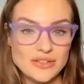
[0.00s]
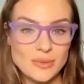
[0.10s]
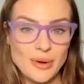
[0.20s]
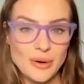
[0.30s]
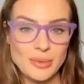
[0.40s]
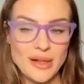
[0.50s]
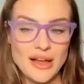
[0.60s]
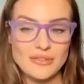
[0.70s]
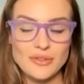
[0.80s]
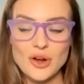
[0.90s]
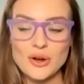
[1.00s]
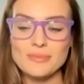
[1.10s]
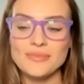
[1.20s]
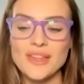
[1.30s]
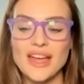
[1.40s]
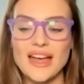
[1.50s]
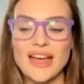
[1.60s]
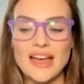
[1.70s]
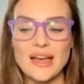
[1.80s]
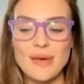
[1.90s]
on the Power platform,
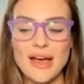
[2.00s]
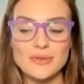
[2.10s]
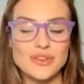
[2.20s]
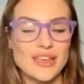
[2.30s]
how you